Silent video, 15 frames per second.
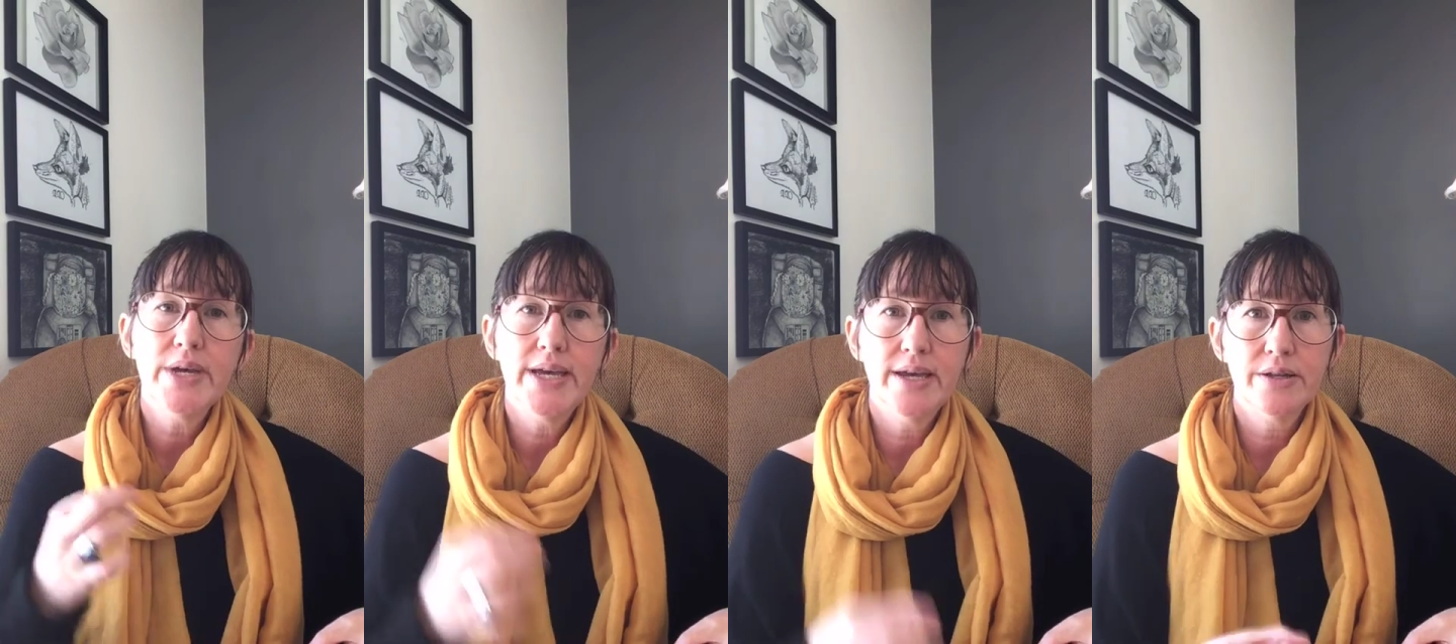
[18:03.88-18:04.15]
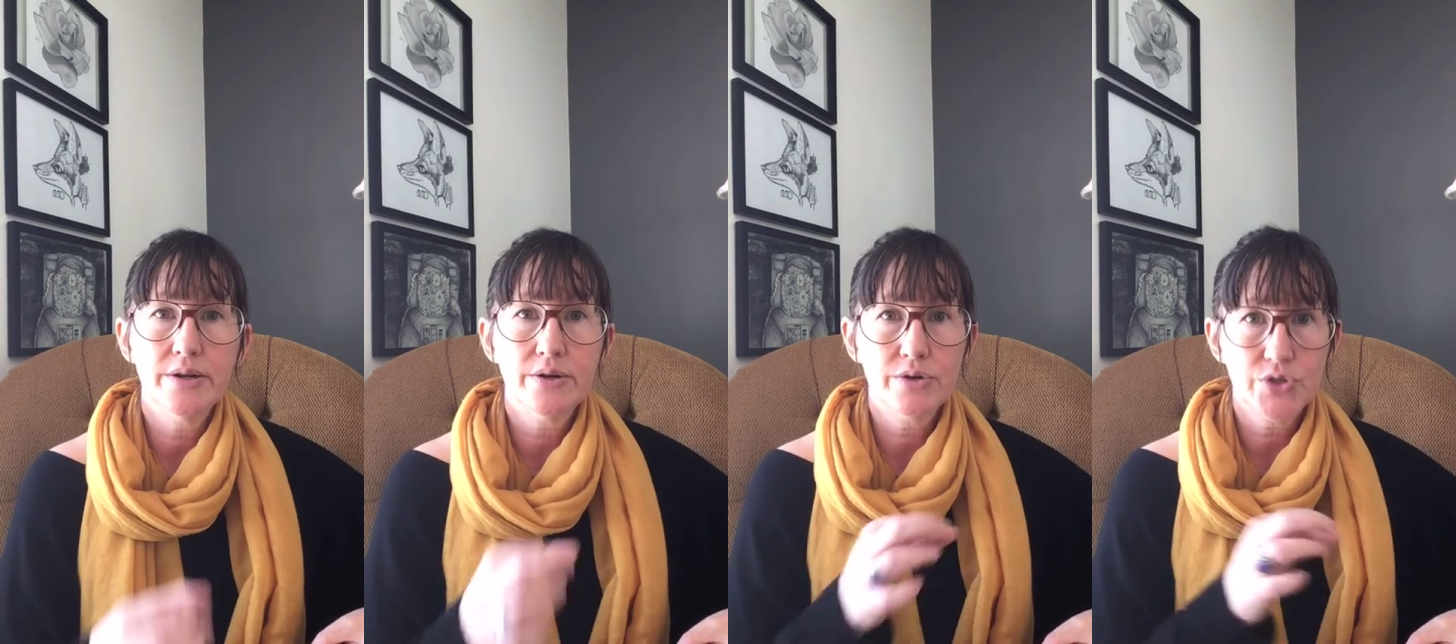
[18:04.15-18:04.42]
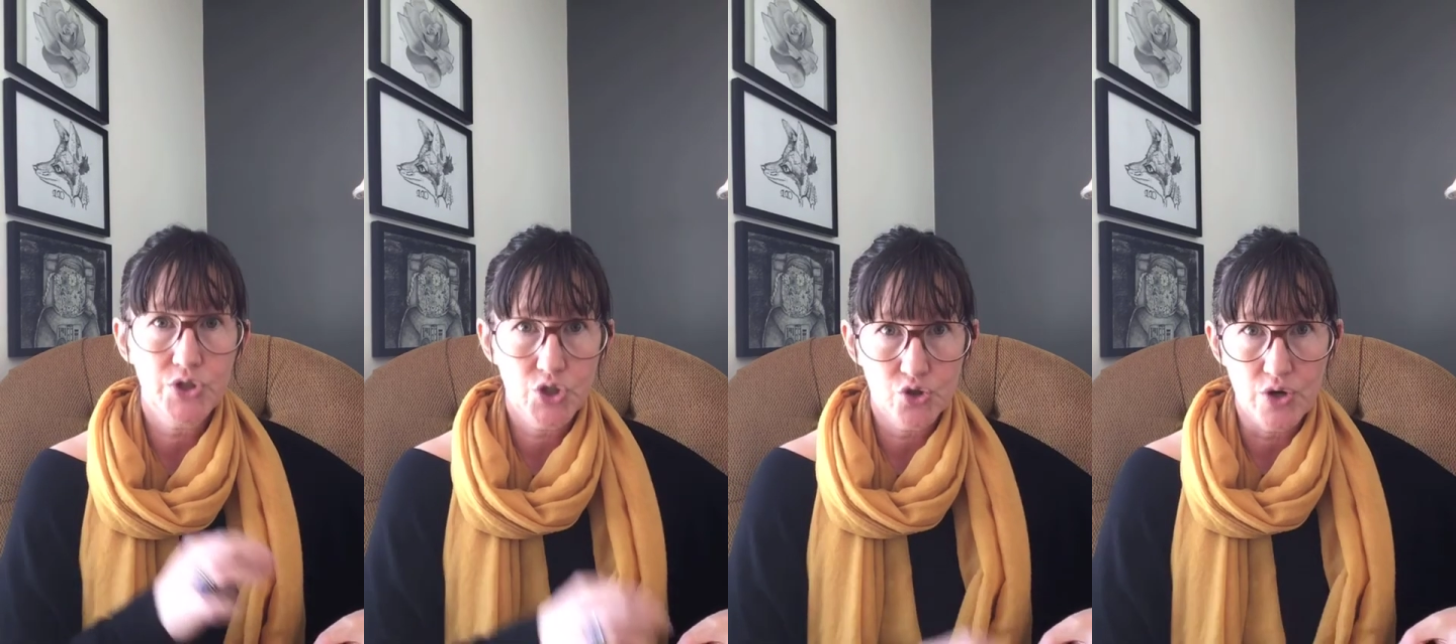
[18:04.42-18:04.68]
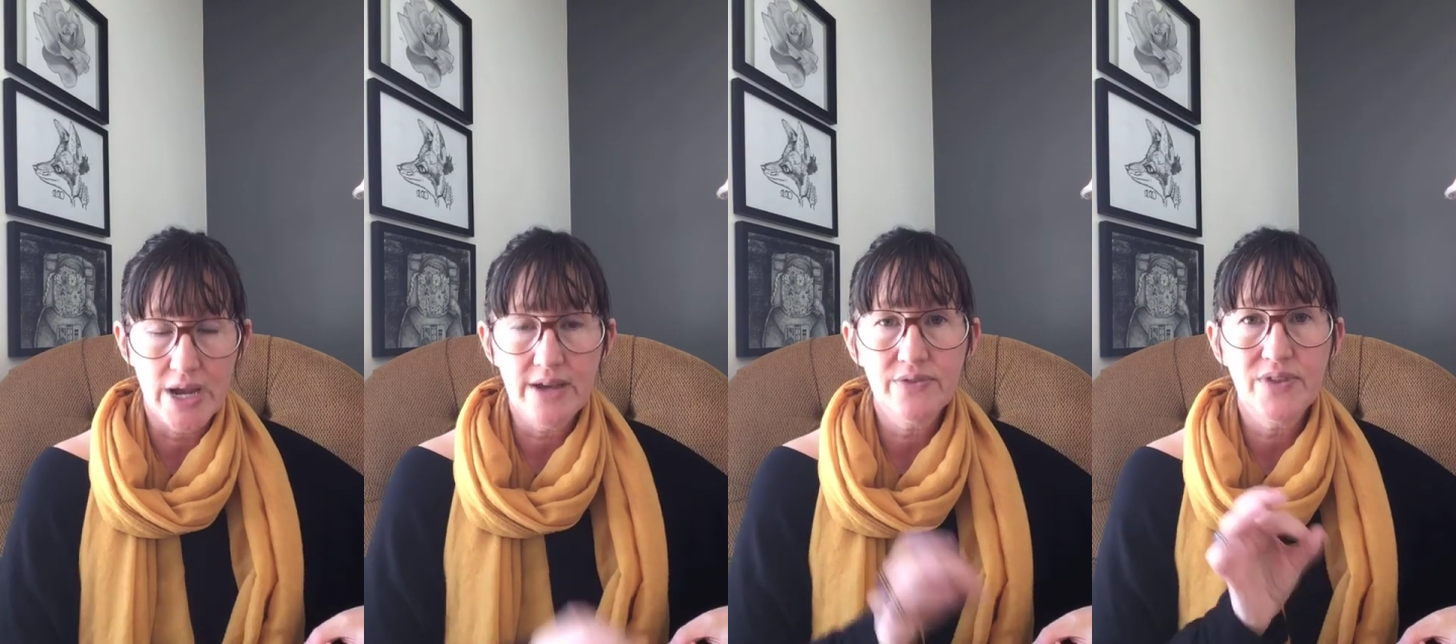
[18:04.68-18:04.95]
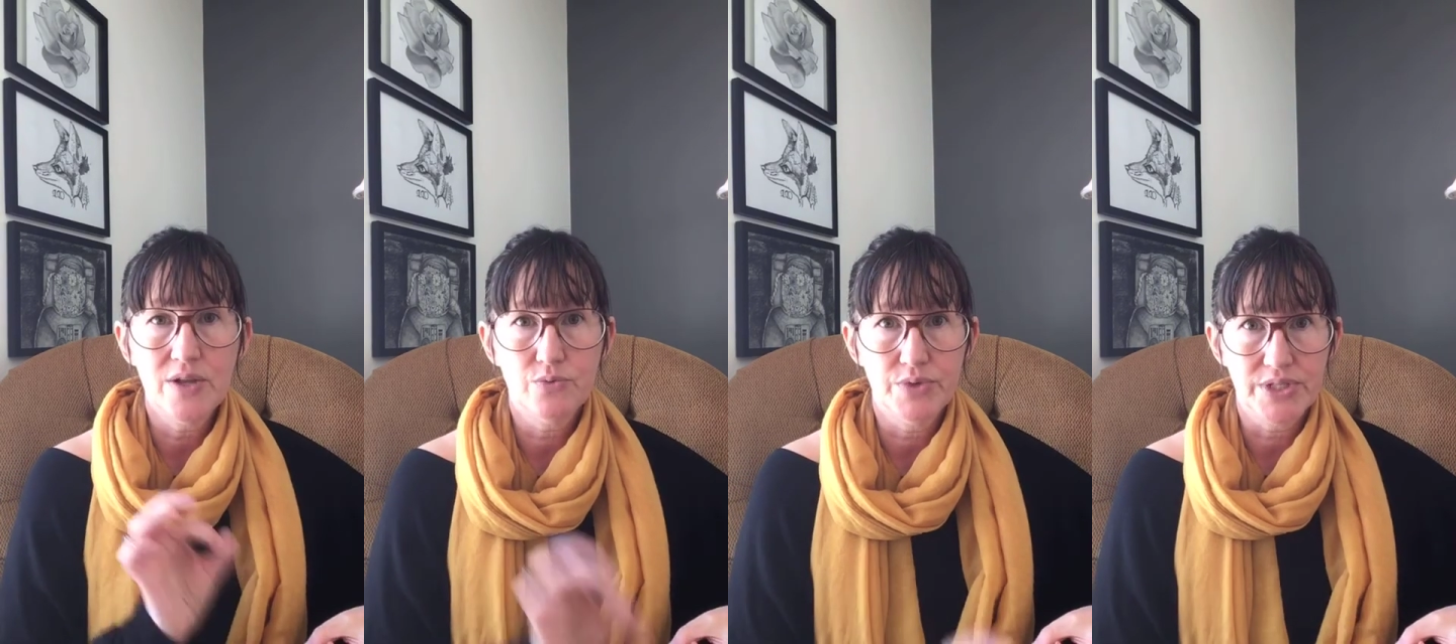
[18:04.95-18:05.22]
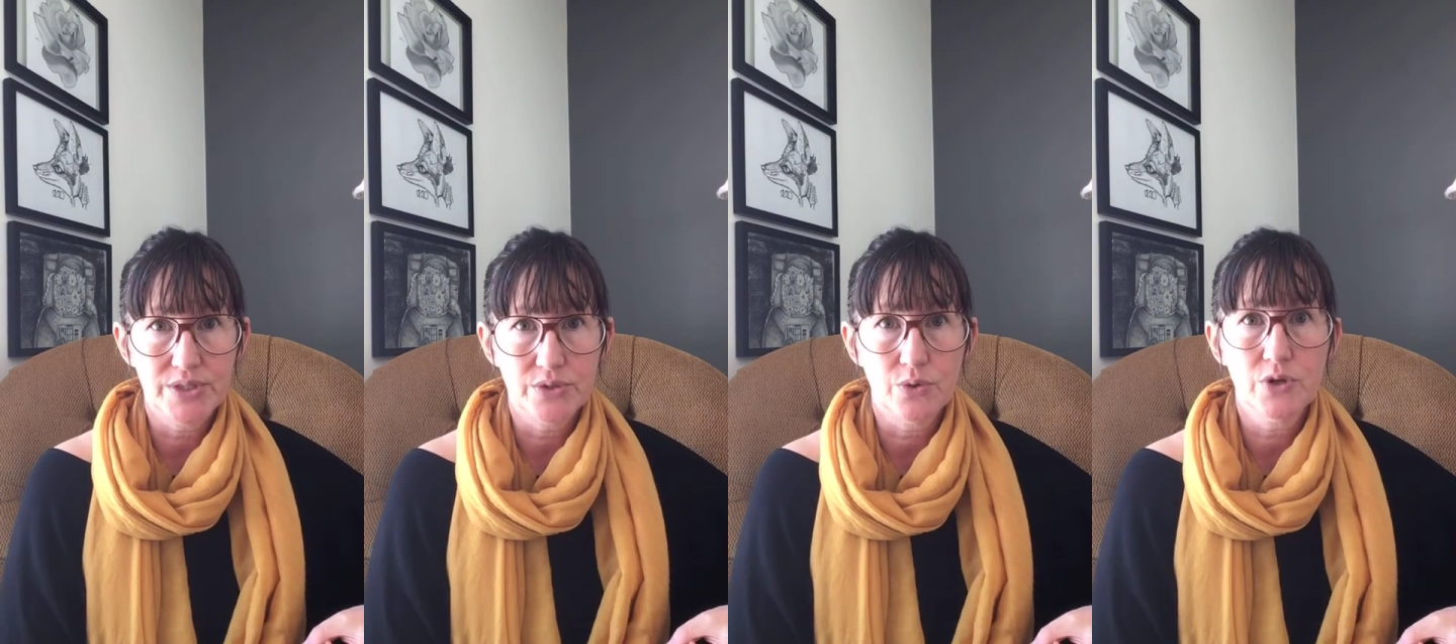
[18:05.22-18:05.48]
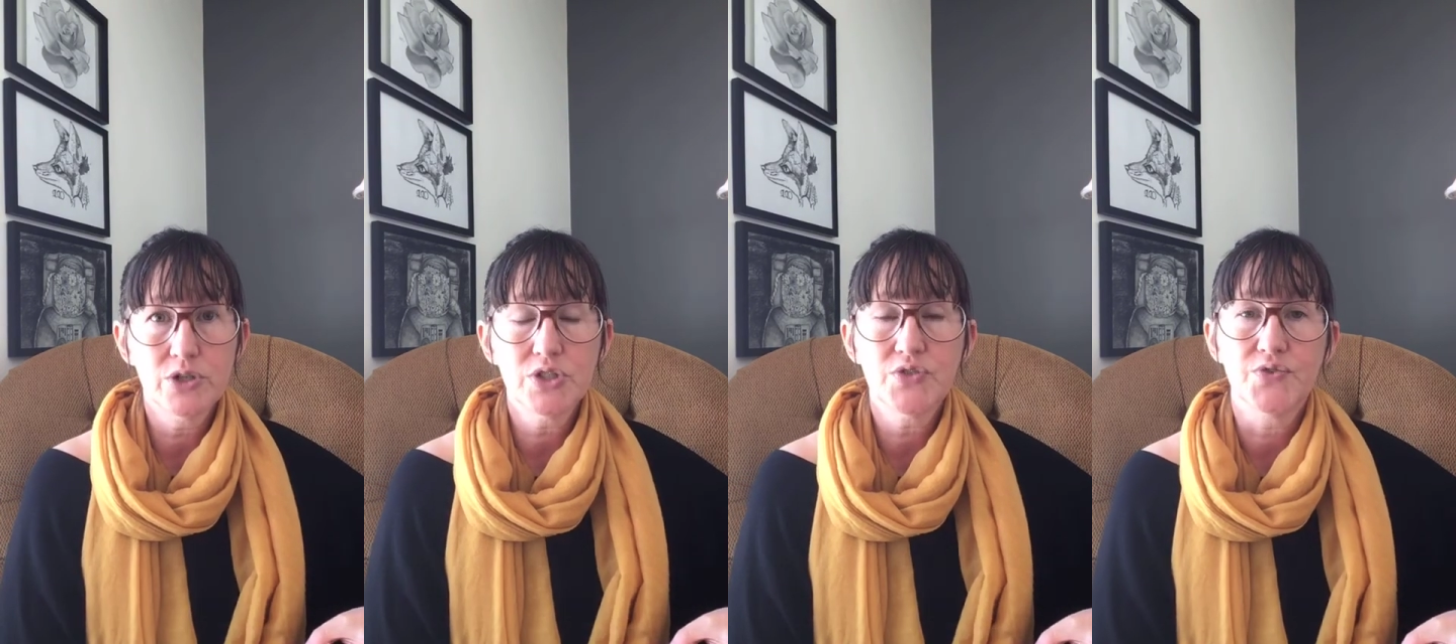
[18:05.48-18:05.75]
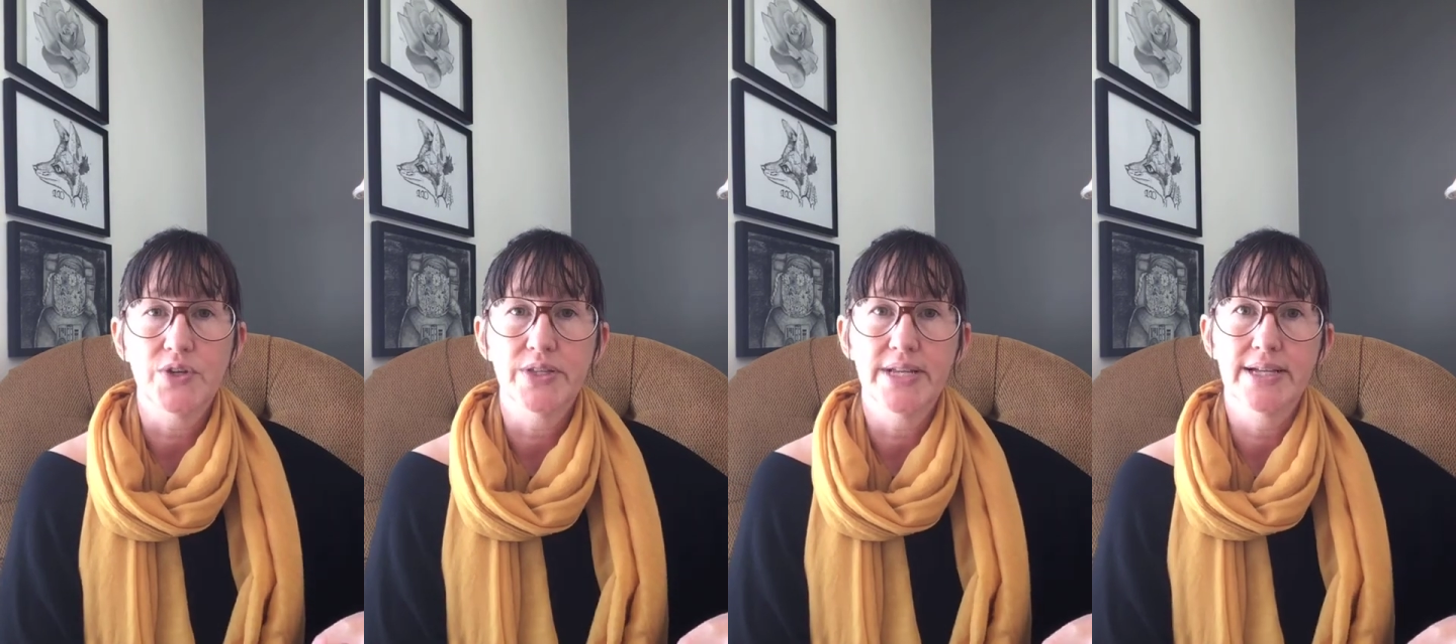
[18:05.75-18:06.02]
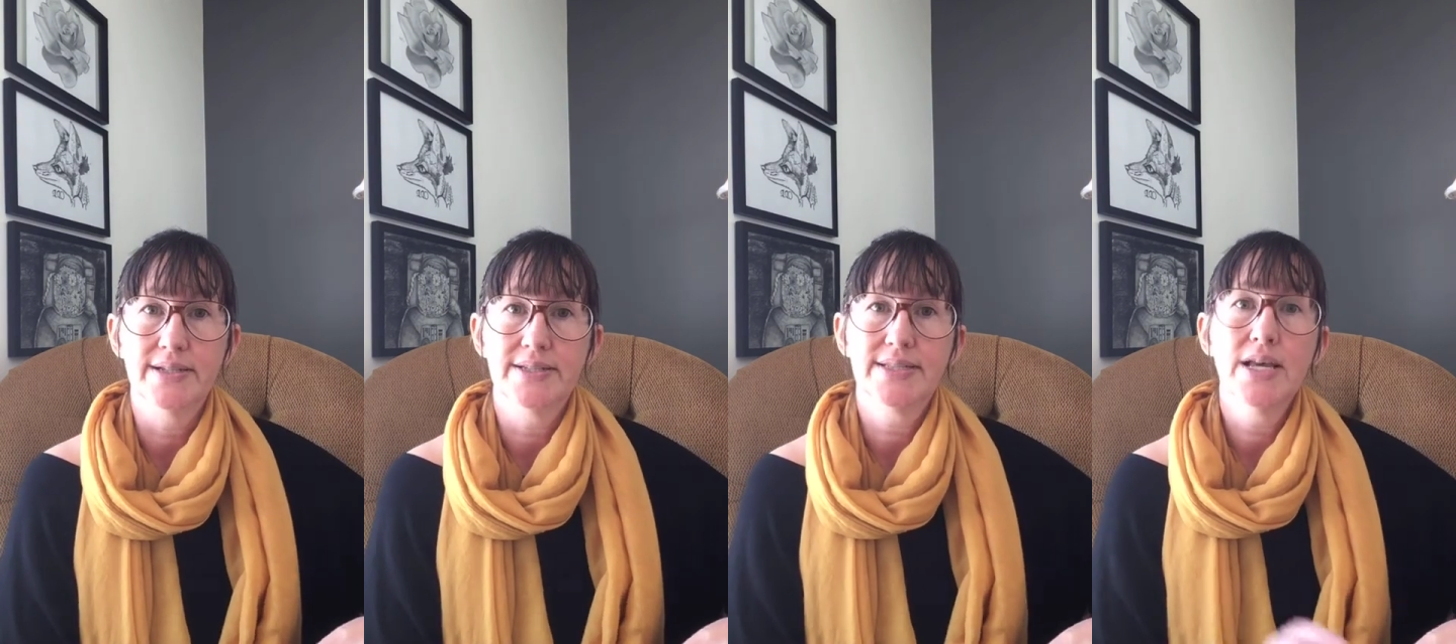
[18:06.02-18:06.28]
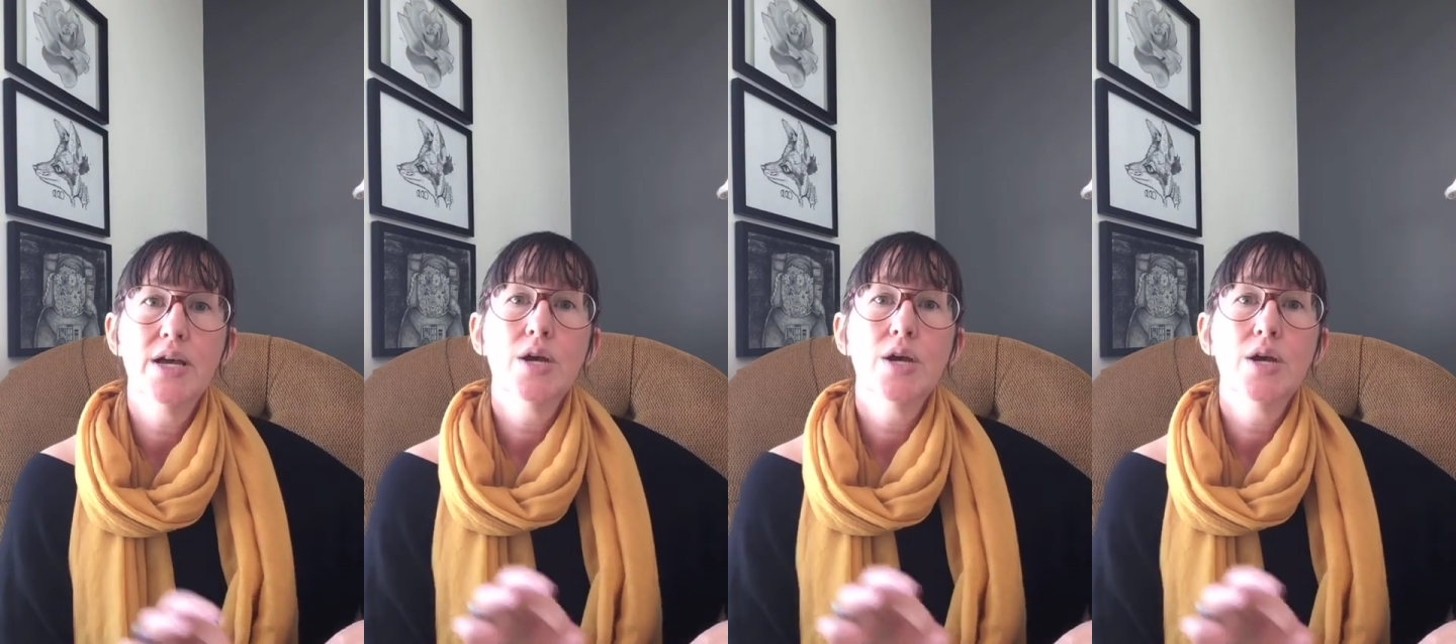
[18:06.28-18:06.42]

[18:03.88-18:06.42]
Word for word: inner strength and resourcefulness,